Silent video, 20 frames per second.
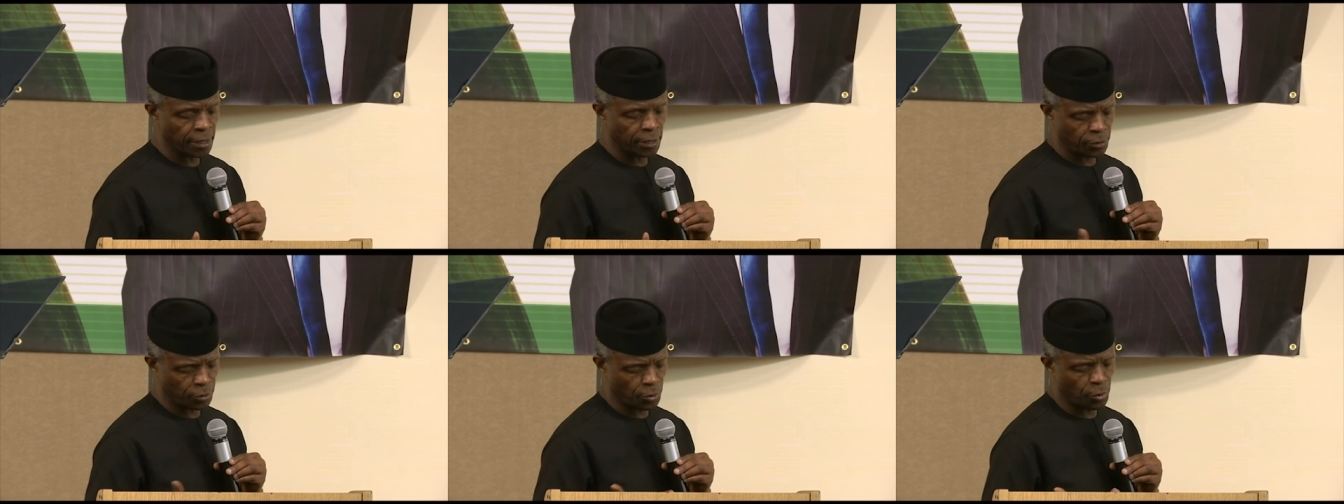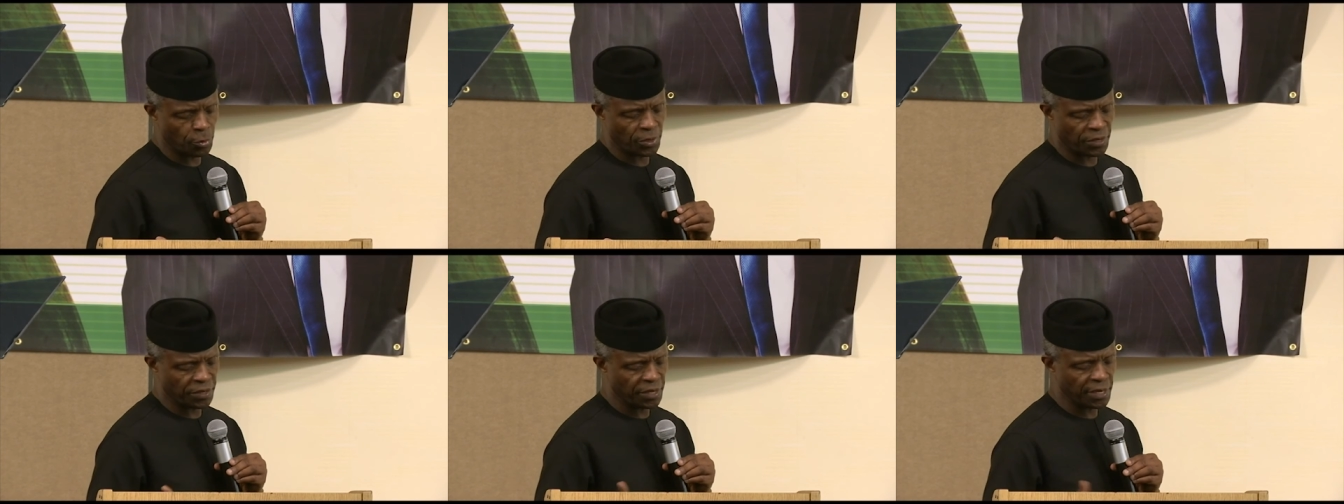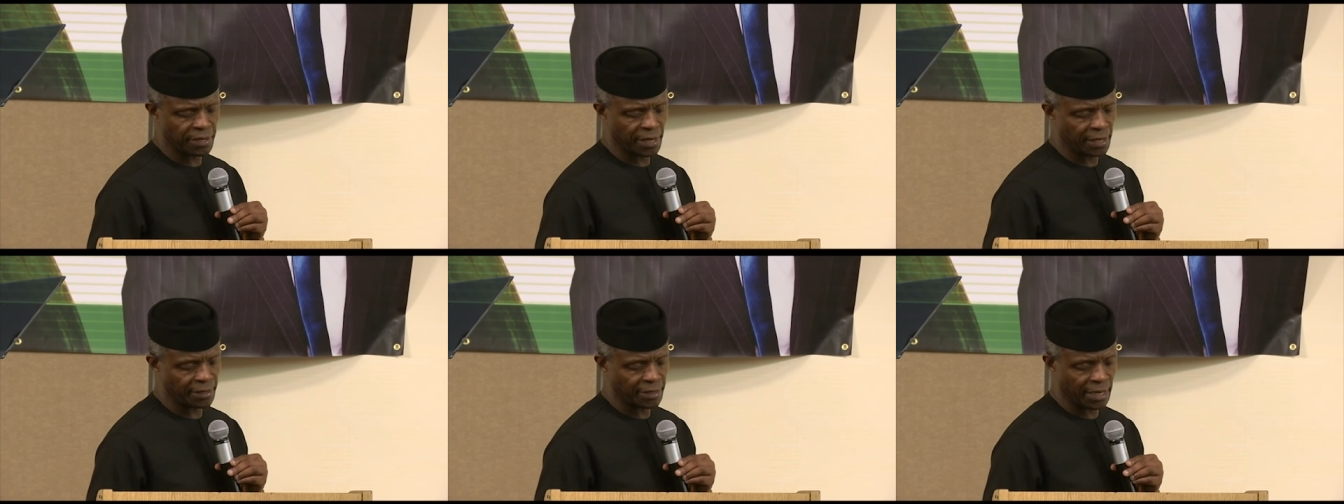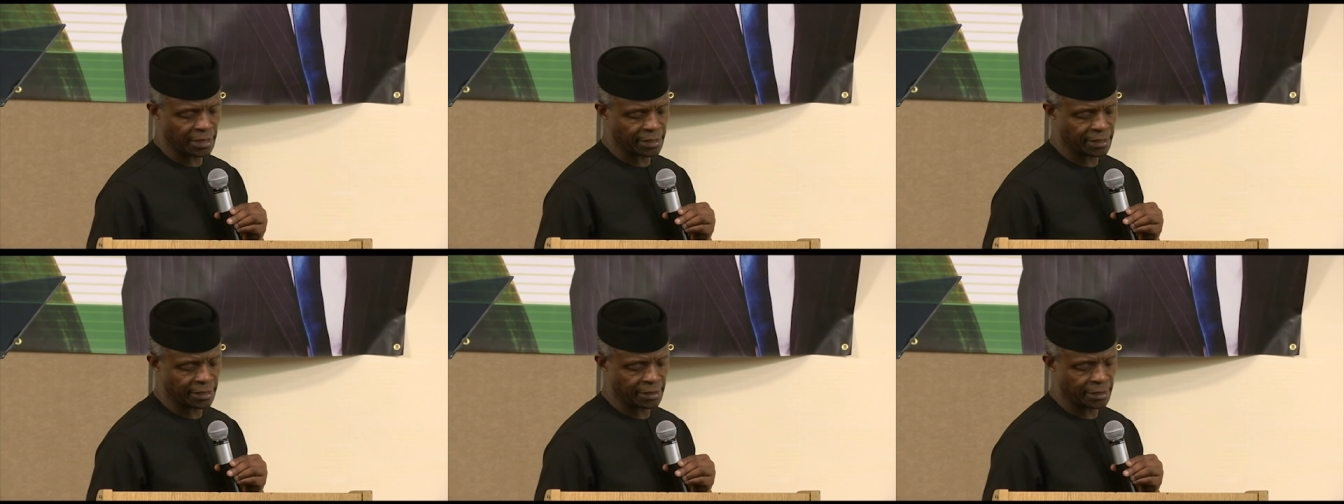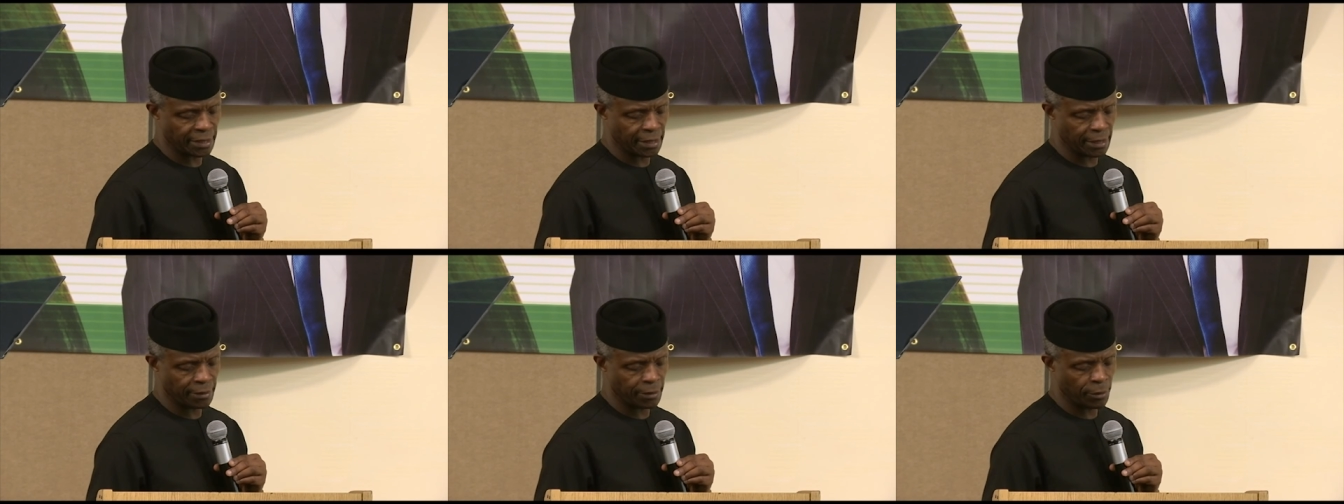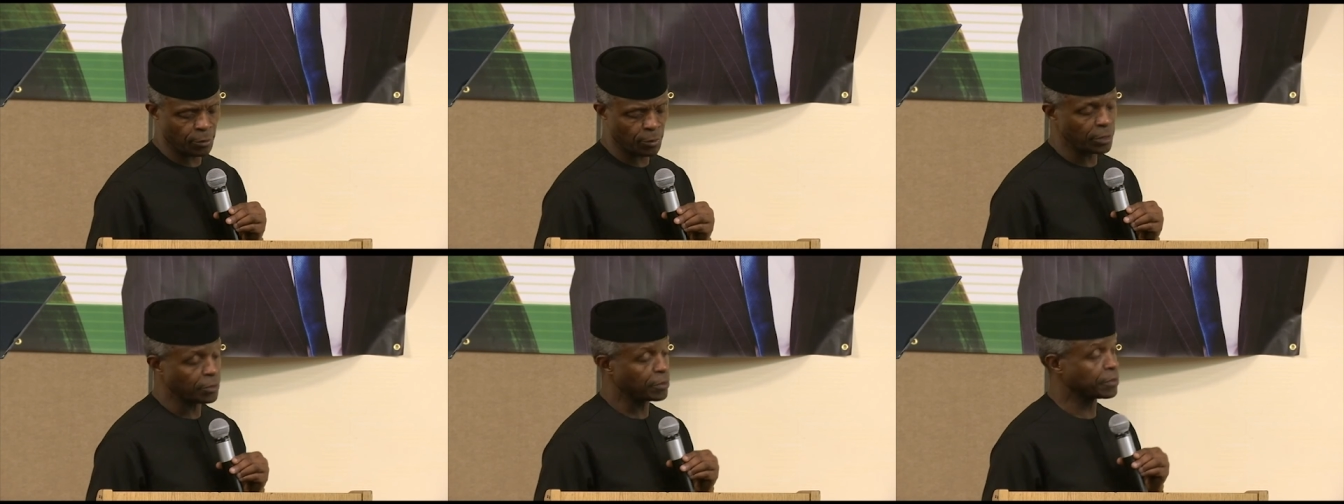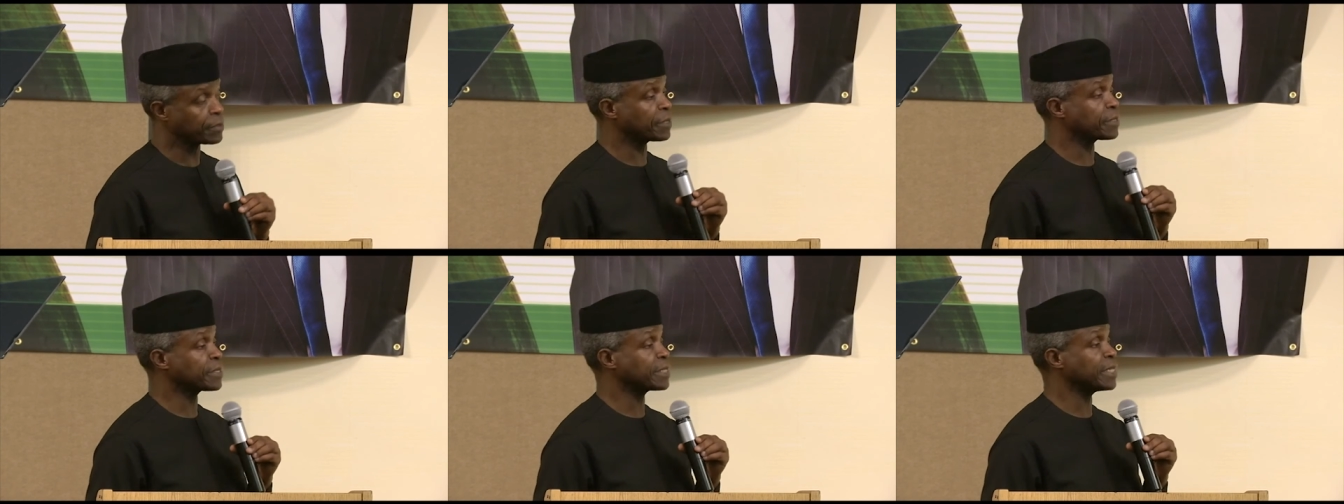So we think that that's the, the way to
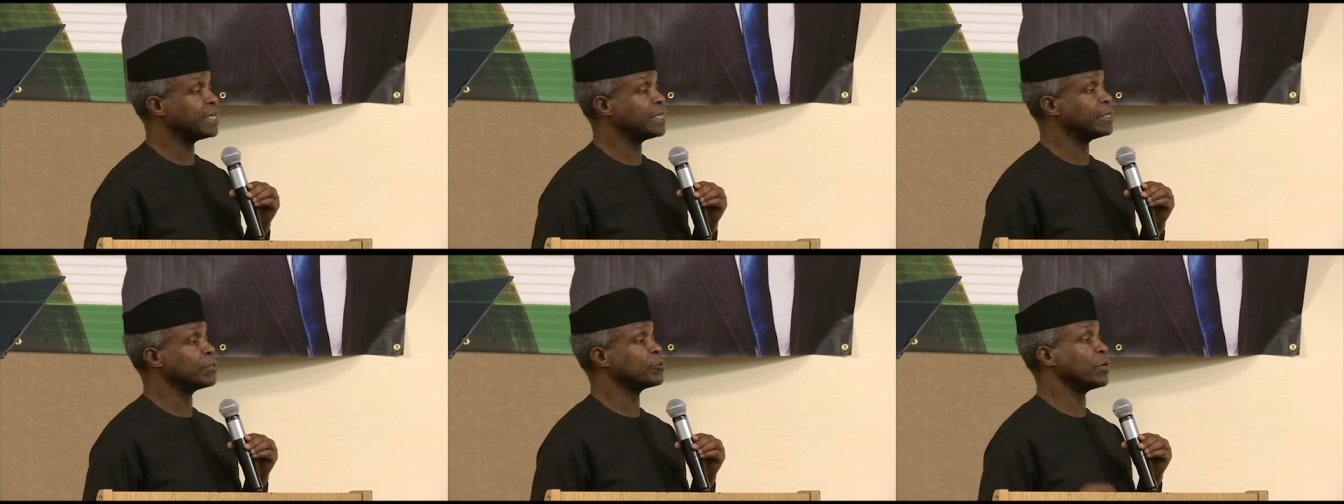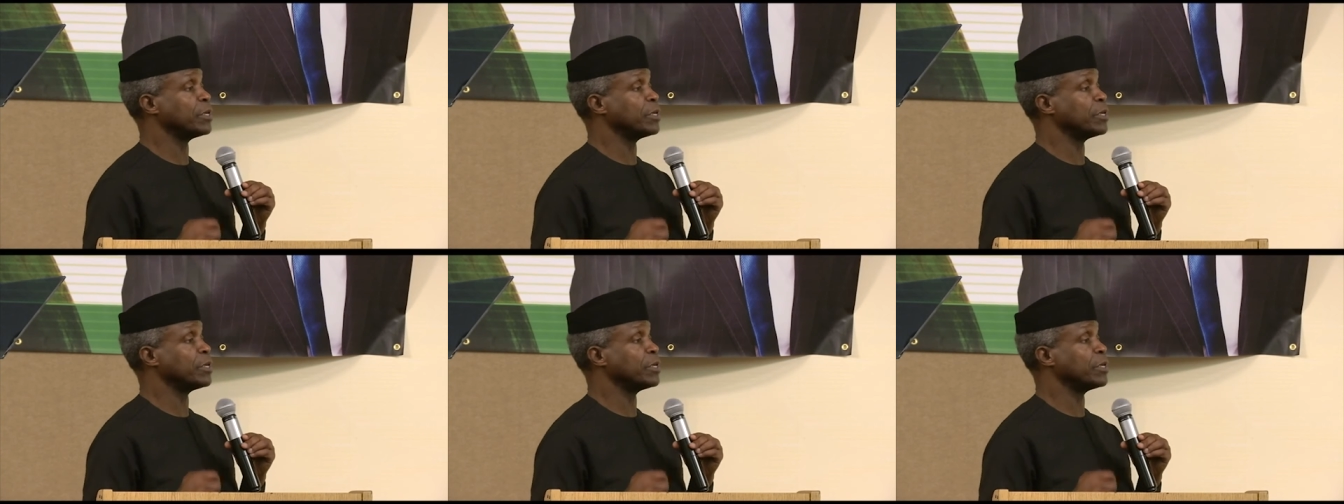sustain it,